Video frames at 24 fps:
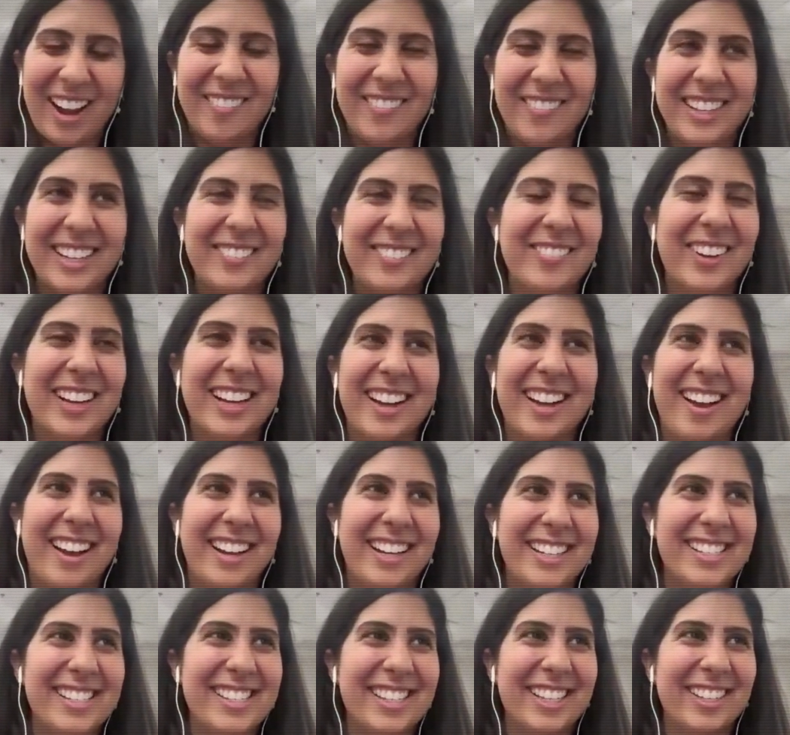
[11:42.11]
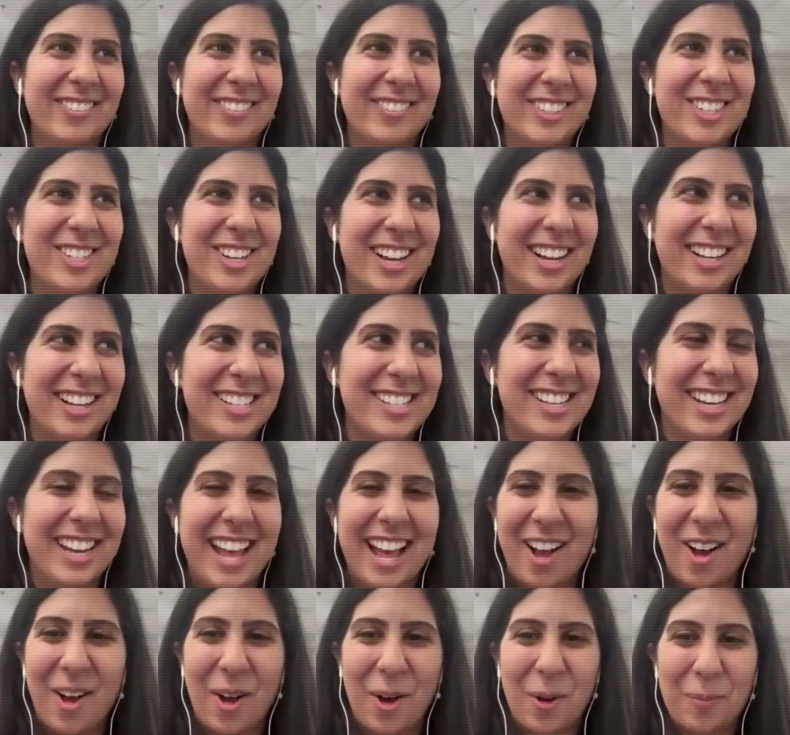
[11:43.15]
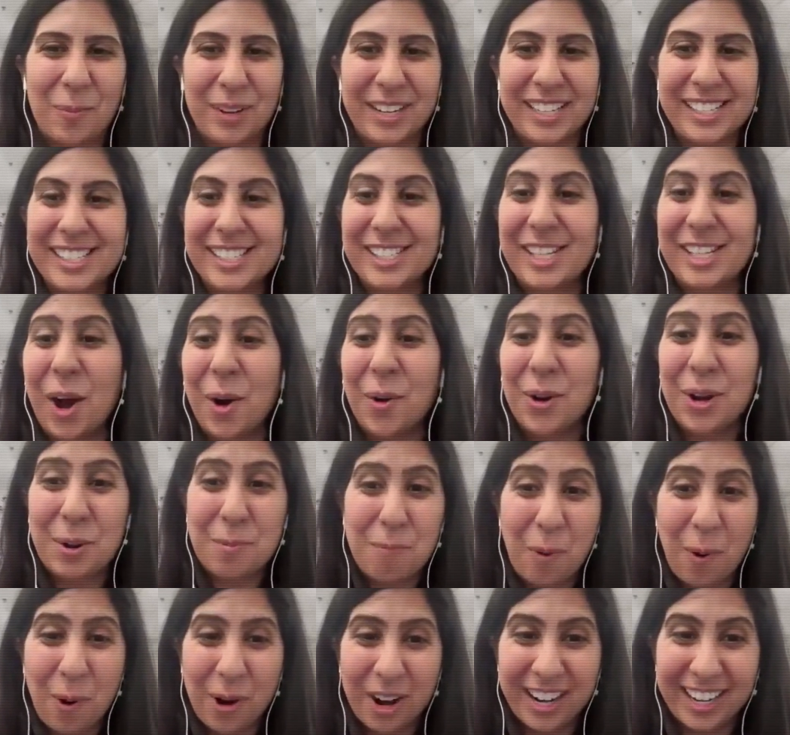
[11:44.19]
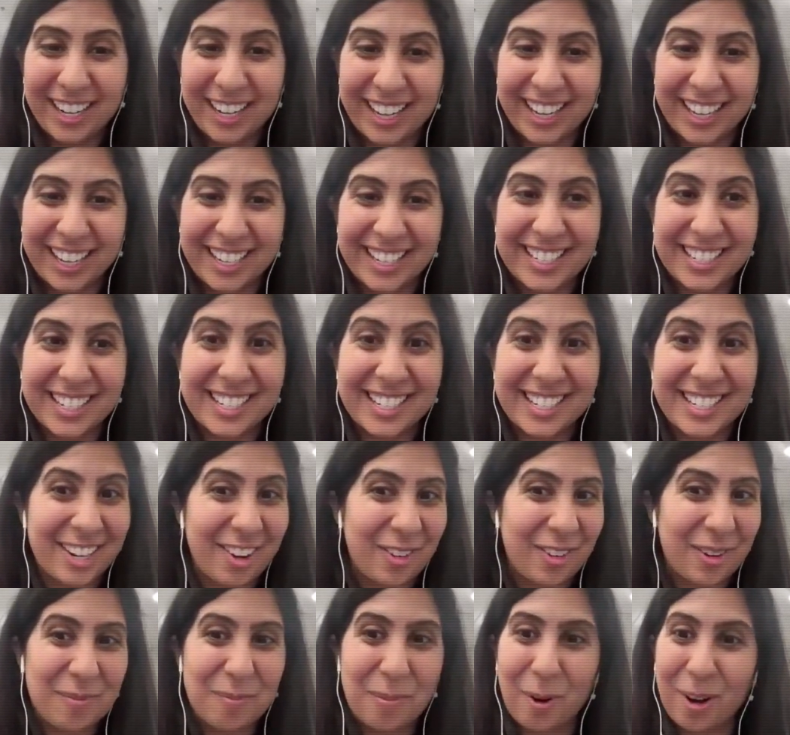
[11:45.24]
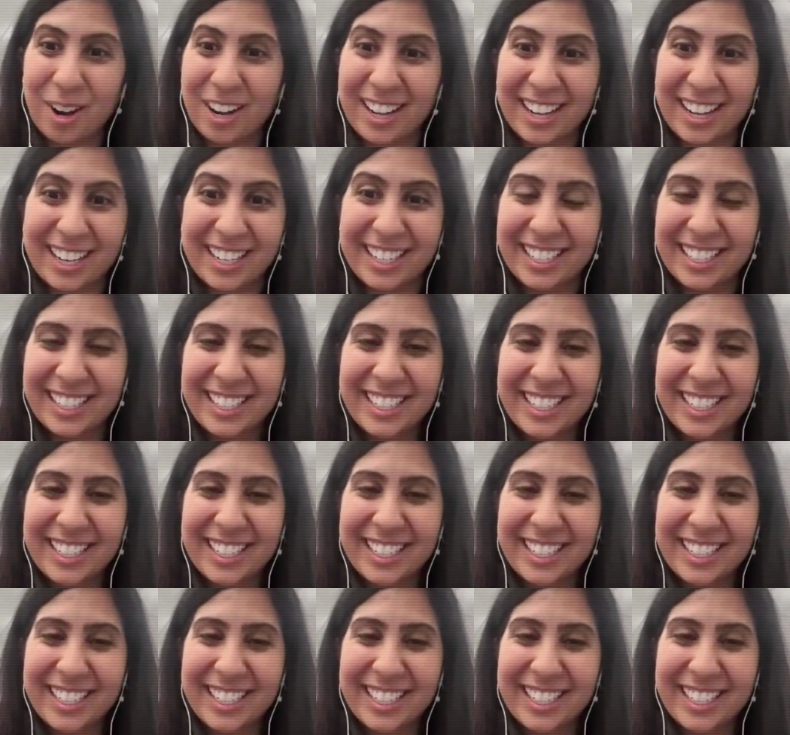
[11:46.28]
I mean, my God, it's like rejection hell, but it's so important. It's so important.